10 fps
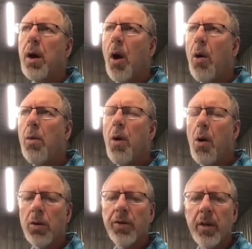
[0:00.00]

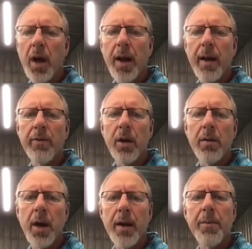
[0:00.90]
almost not every
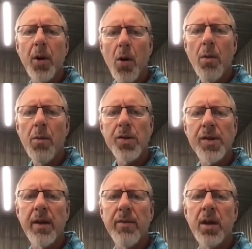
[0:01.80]
night, but almost
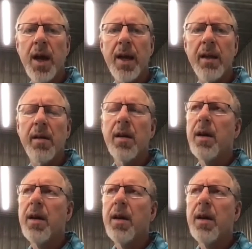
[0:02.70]
every night,